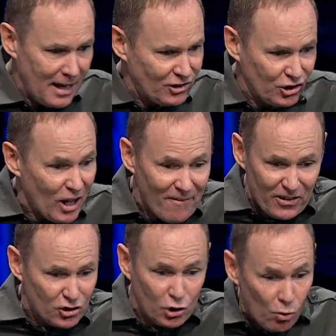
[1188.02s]
that
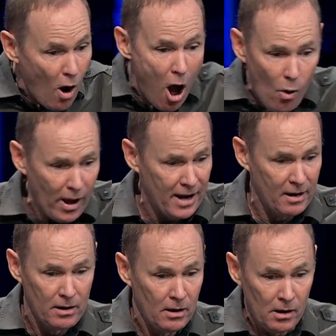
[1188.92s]
stuff is
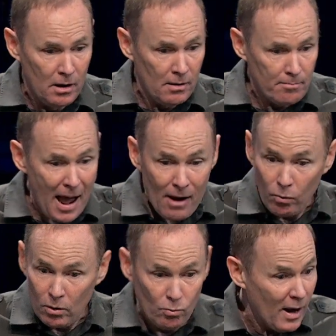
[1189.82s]
growing.
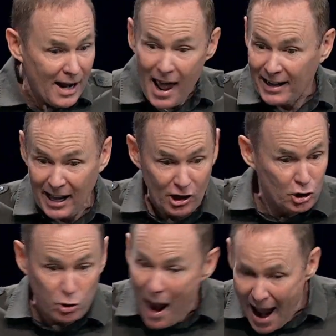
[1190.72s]
Man, we got to get a
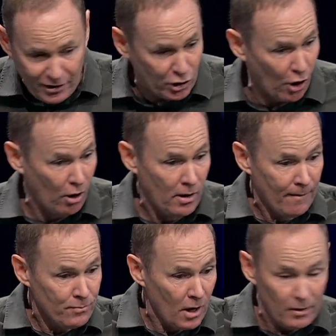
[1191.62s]
tractor.
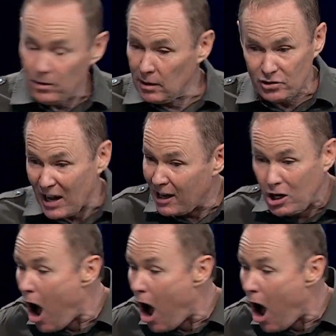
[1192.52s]
Uh, let's get a